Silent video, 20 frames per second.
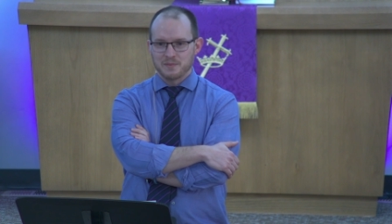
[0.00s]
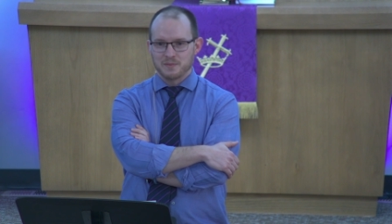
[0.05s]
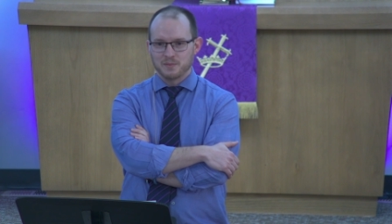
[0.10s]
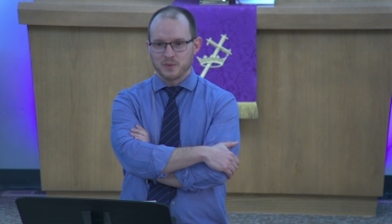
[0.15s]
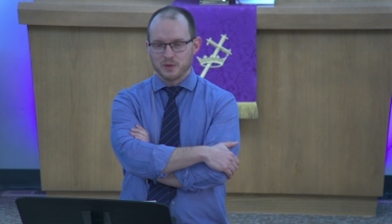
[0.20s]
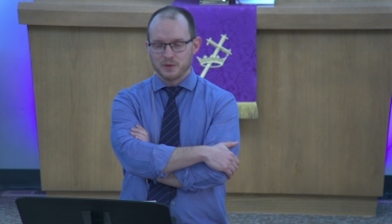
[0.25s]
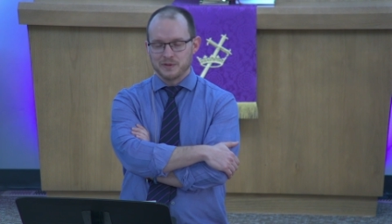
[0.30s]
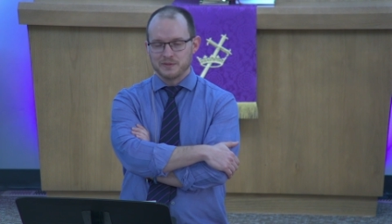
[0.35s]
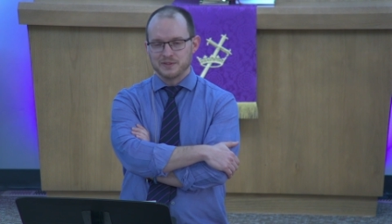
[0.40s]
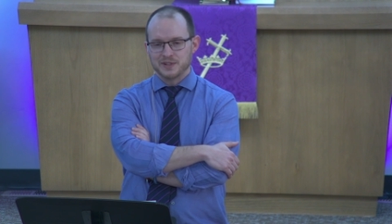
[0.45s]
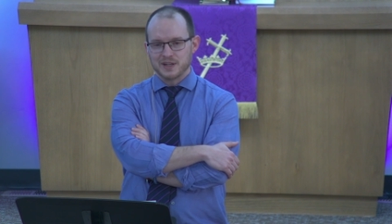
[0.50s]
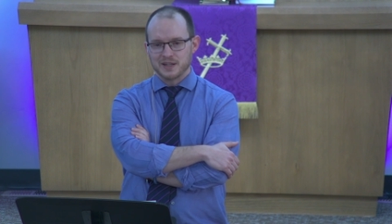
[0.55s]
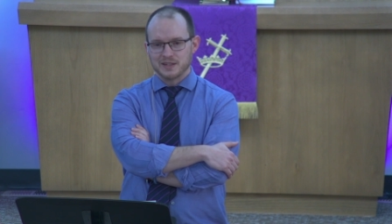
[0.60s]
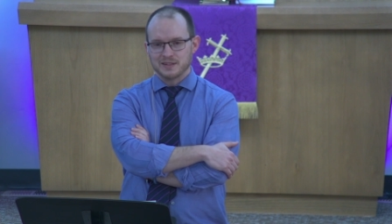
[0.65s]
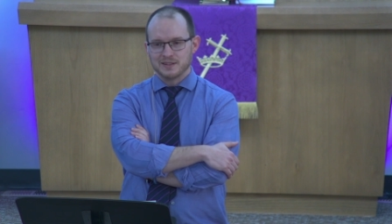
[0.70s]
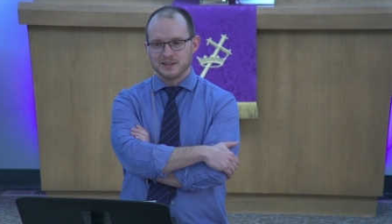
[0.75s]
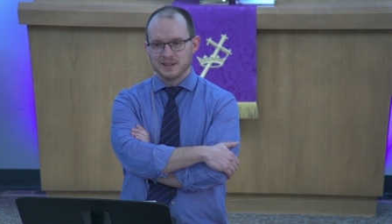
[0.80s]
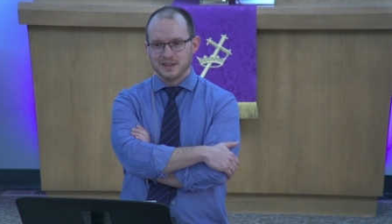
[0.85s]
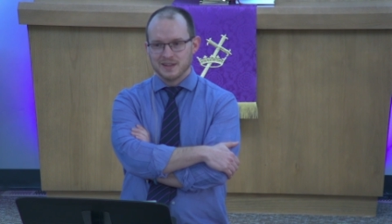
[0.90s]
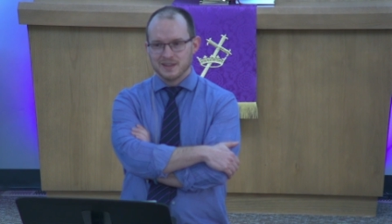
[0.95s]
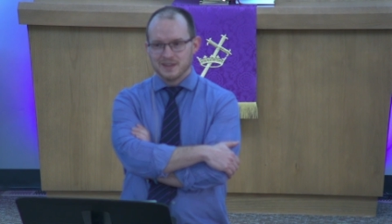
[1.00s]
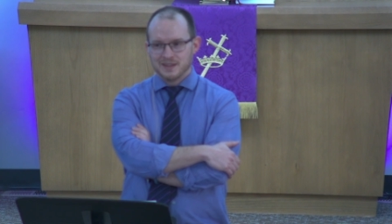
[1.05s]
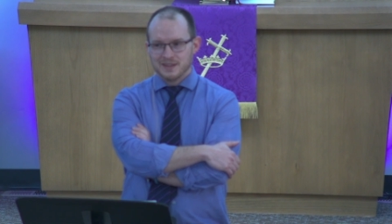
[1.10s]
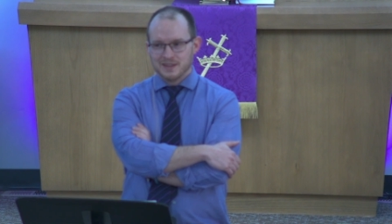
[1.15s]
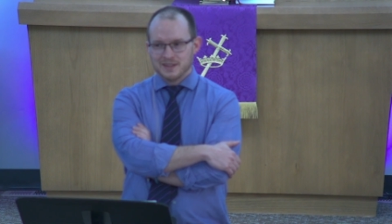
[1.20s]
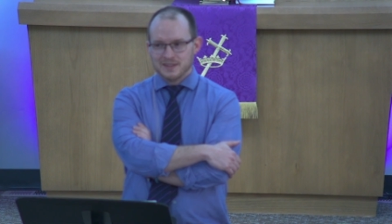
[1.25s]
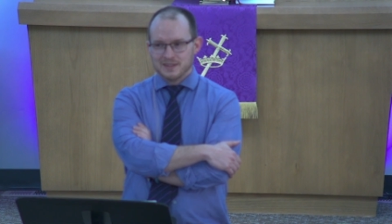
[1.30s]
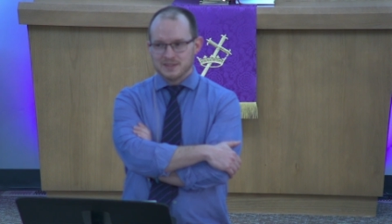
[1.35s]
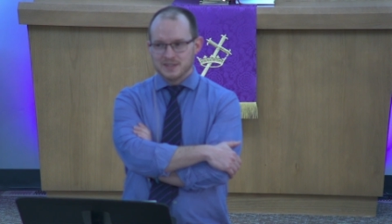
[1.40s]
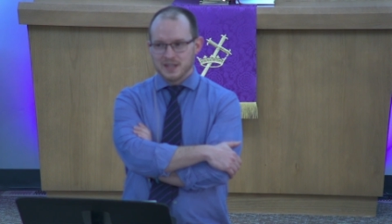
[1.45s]
But we've done
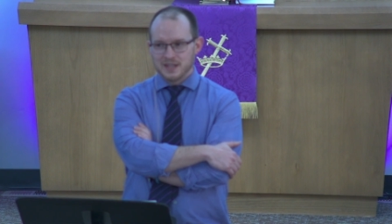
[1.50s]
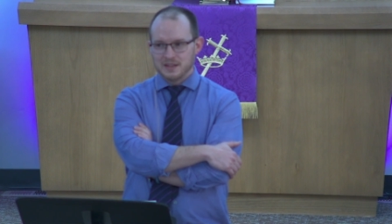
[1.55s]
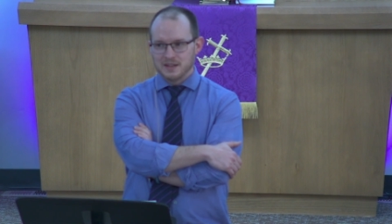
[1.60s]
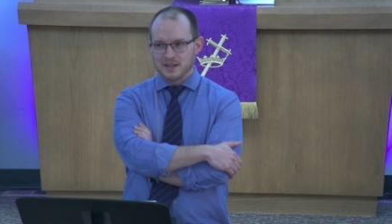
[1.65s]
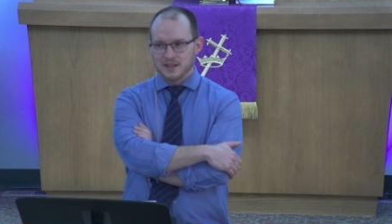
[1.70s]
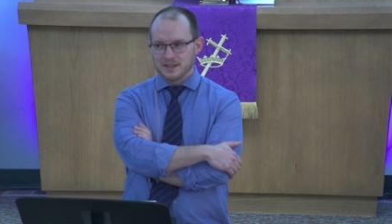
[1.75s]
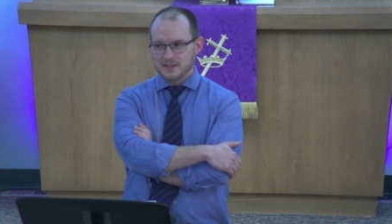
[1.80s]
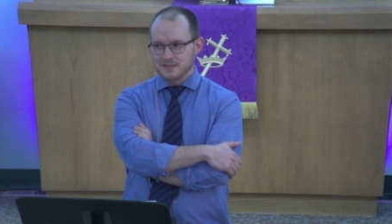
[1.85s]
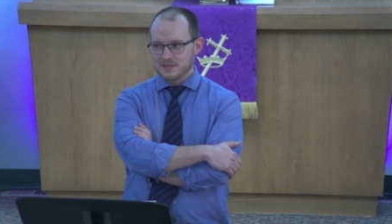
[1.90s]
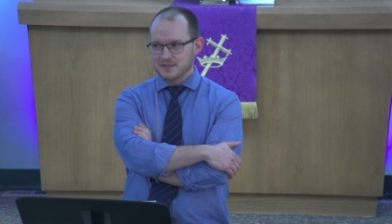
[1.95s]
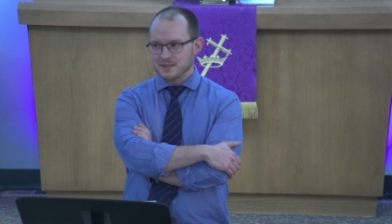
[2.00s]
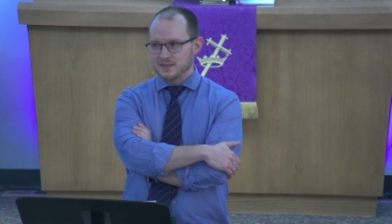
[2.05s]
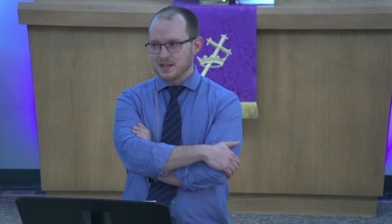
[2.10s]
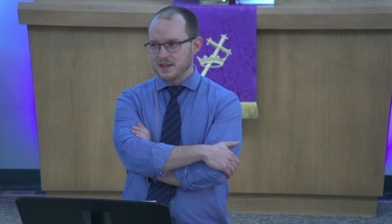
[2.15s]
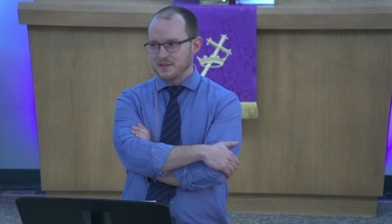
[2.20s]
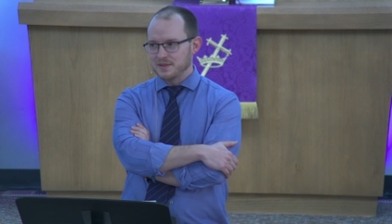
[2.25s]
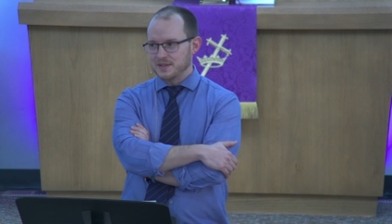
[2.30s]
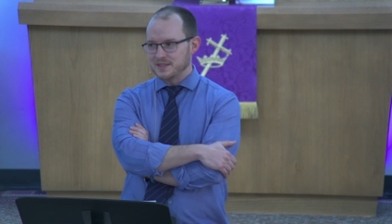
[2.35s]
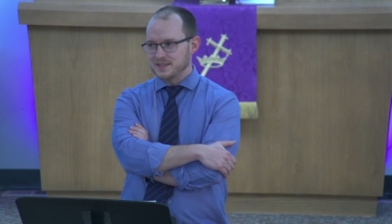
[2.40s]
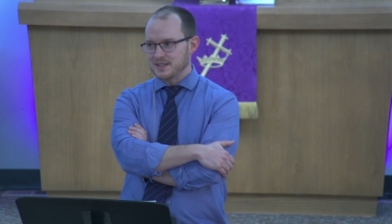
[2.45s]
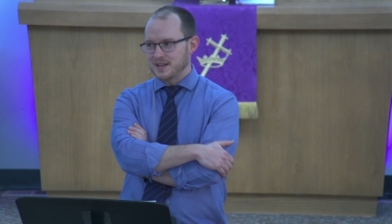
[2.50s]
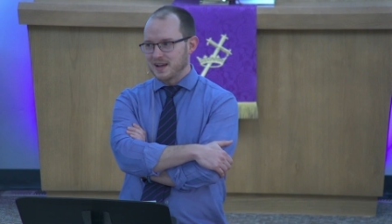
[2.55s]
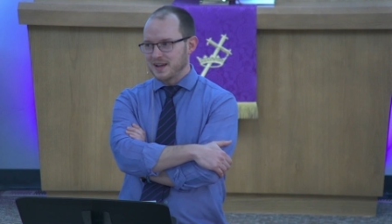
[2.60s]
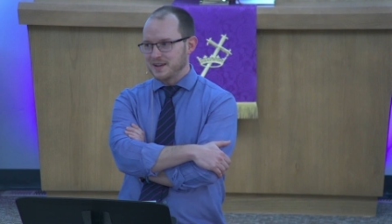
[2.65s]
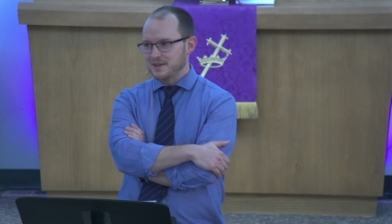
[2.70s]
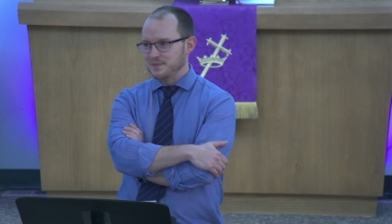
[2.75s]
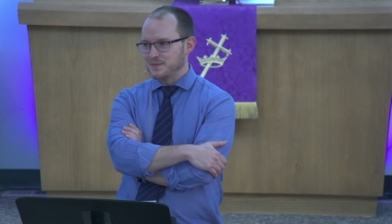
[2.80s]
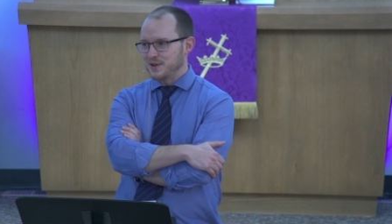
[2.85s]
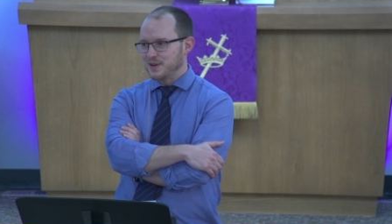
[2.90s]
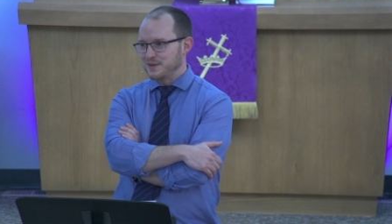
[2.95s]
daylight savings
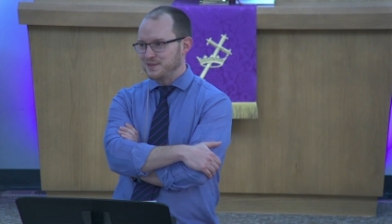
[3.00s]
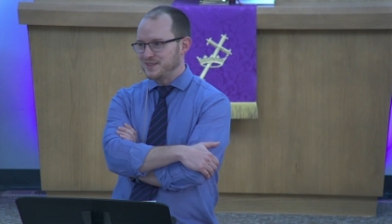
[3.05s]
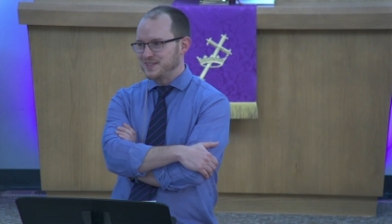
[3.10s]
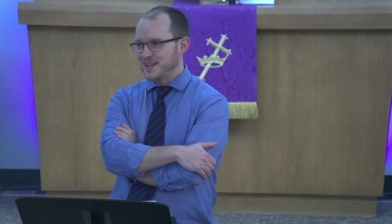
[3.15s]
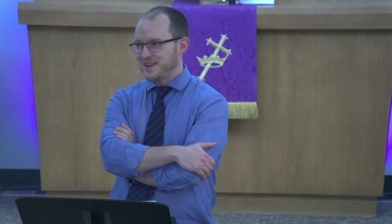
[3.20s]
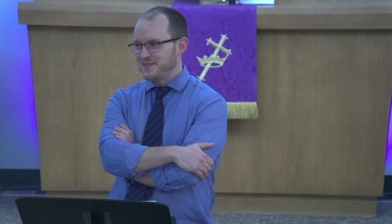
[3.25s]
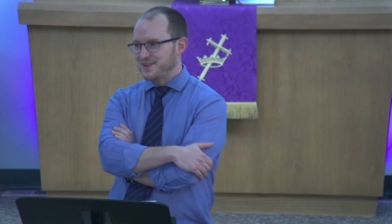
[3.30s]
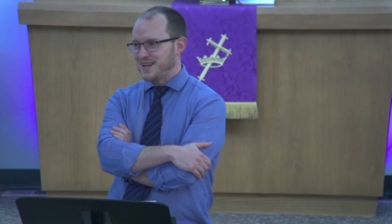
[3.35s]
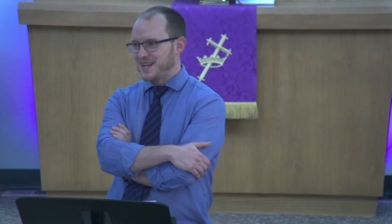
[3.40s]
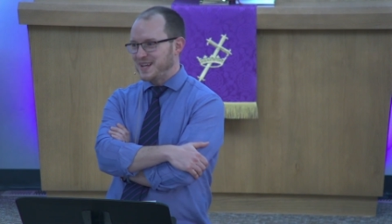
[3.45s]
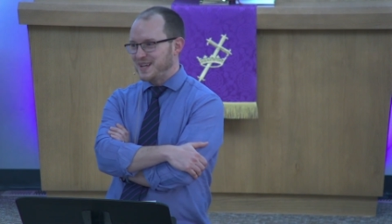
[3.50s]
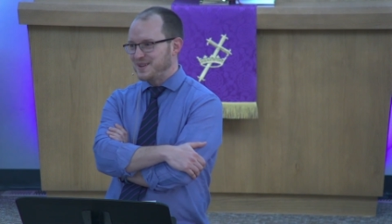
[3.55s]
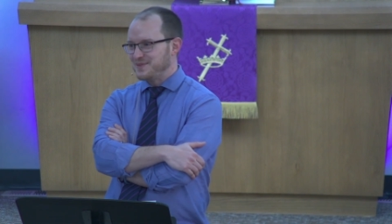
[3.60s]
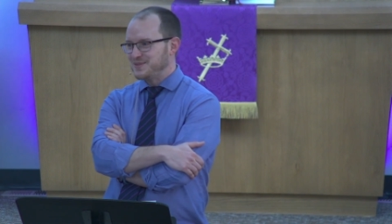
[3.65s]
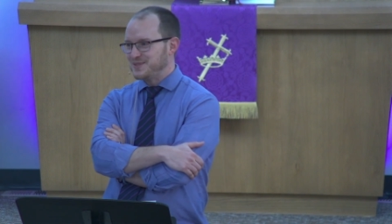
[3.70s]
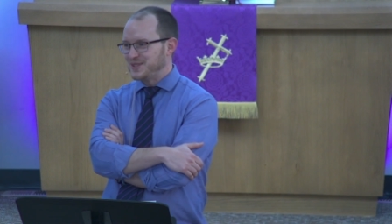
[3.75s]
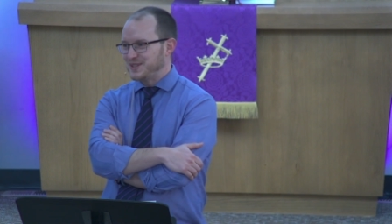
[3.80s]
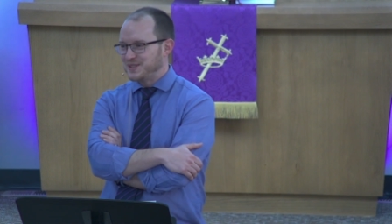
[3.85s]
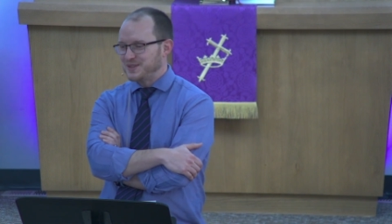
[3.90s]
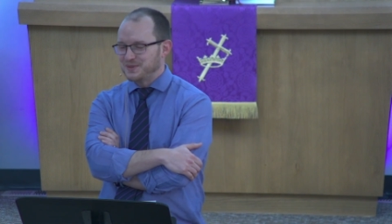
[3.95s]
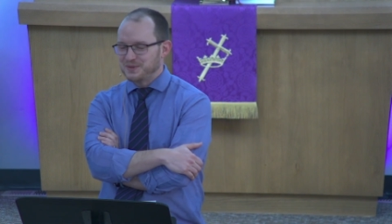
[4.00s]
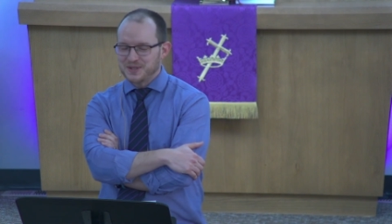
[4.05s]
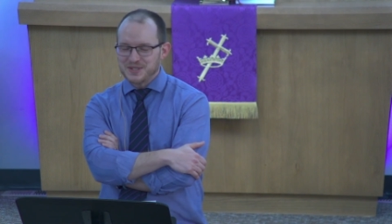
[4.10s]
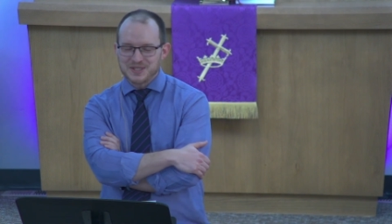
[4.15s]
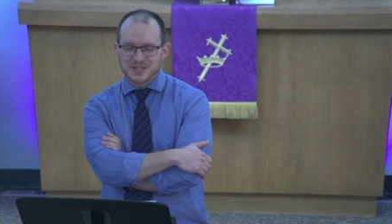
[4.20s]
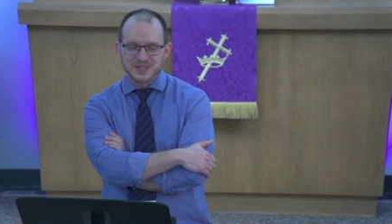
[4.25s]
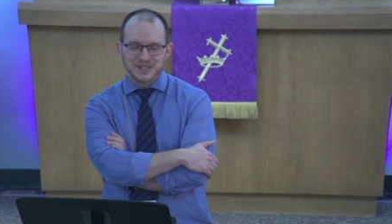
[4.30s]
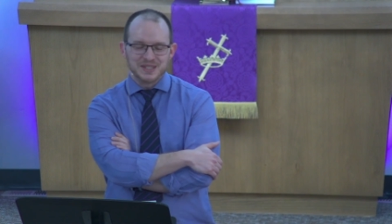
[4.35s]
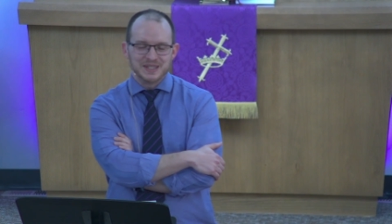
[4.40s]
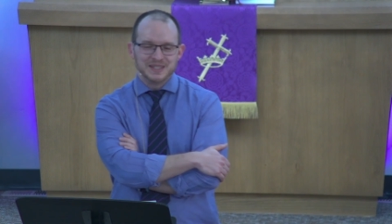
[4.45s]
time of 7 a.m. during the
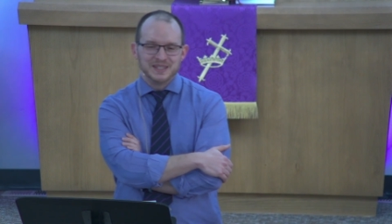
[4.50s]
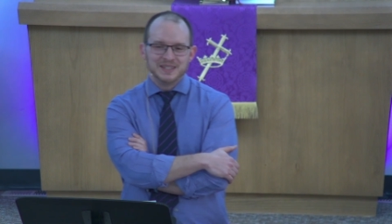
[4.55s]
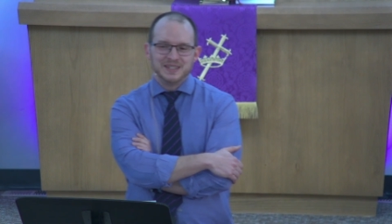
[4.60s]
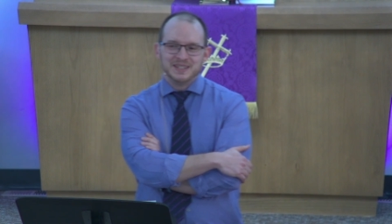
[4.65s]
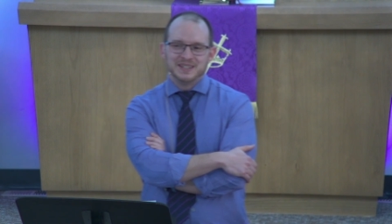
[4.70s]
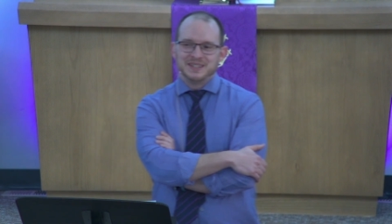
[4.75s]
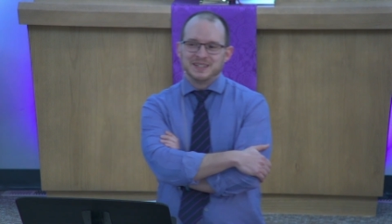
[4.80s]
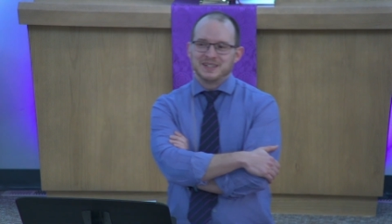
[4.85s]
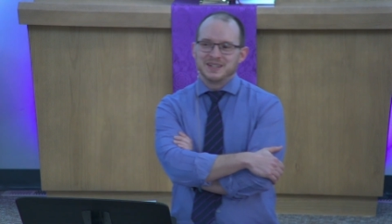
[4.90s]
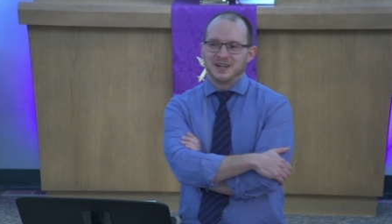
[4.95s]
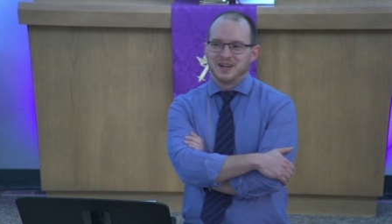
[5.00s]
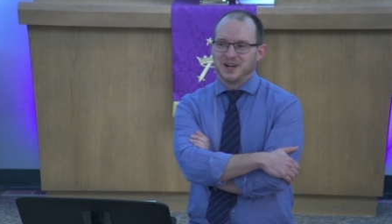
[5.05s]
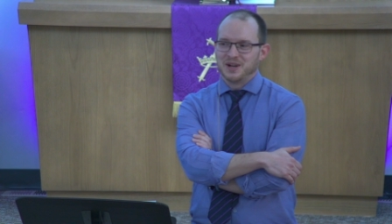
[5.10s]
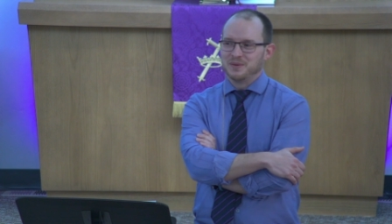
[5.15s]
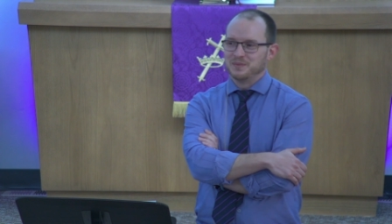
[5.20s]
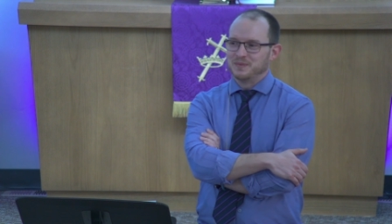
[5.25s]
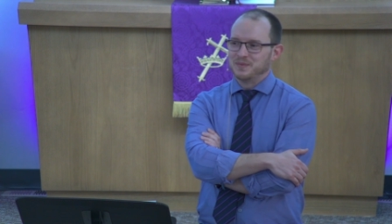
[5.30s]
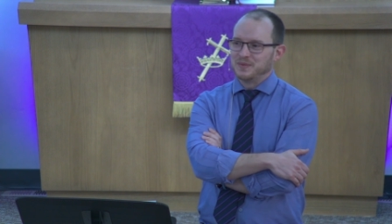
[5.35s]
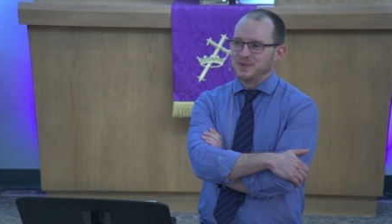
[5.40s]
winter. Um,